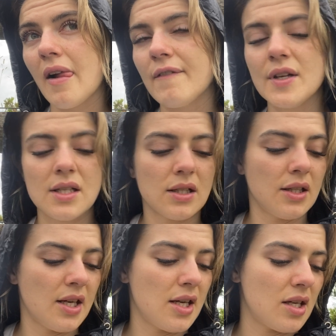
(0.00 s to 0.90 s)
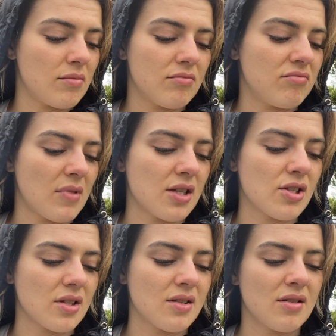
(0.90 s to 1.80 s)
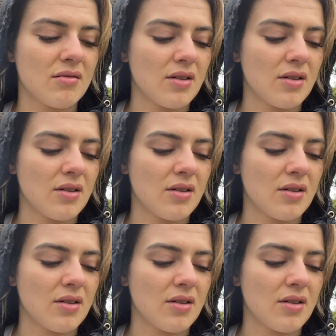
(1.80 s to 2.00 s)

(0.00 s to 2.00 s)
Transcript: physically, I just